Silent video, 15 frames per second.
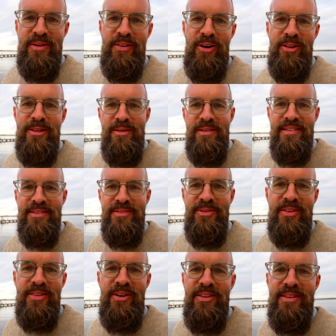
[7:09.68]
all
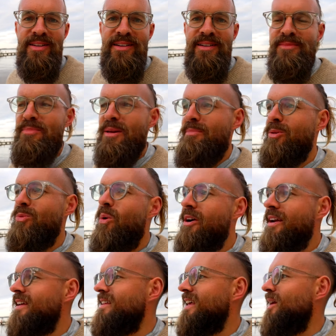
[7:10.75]
the people
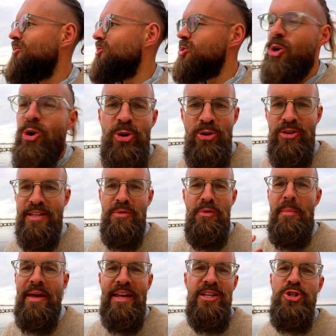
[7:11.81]
working there was so good. They
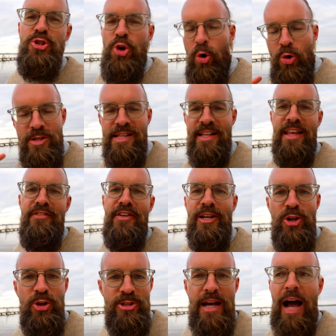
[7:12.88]
were making jokes and having a
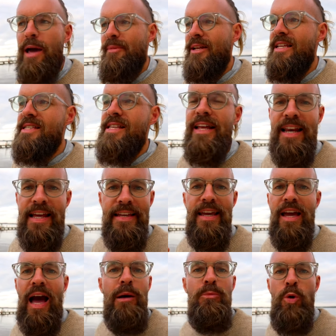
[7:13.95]
good time. And he said, like,
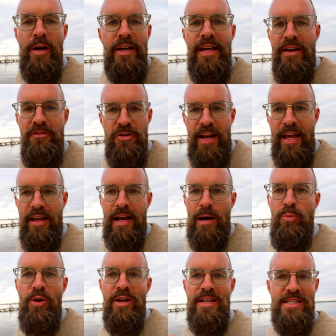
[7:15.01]
I'm working every day.
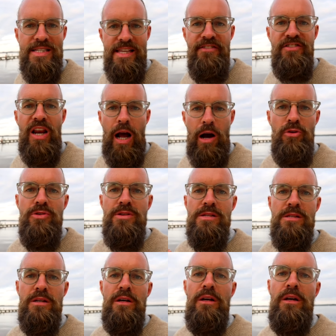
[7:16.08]
I'm working 7
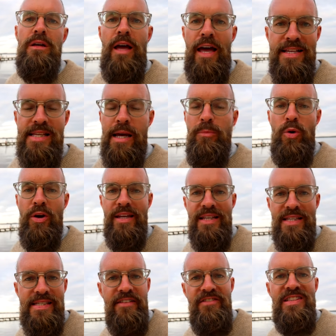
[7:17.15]
hours. I'm working
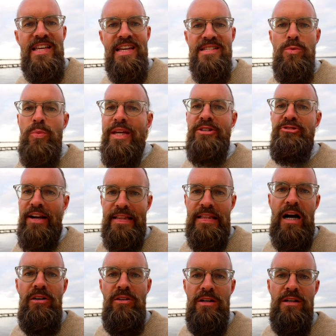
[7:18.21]
7 days a week right
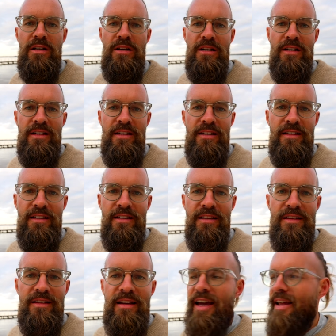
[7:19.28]
now,
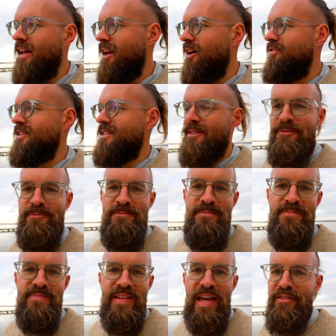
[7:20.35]
and I love it.
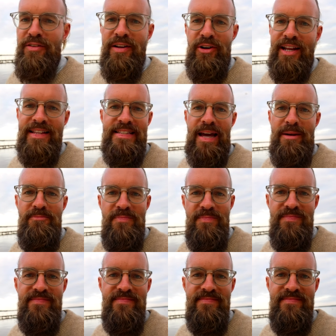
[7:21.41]
I have a great time.
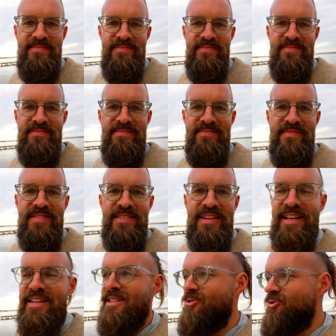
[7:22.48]

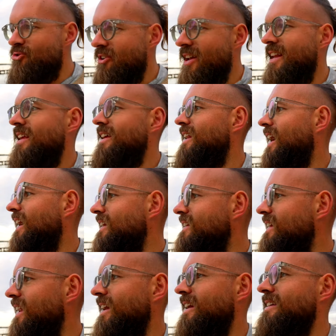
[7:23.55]
And he's really, like,
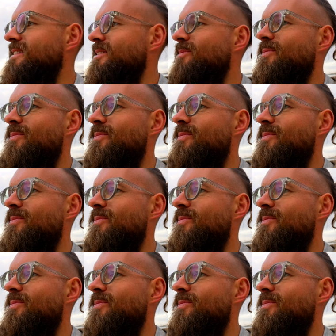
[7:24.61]
killing it.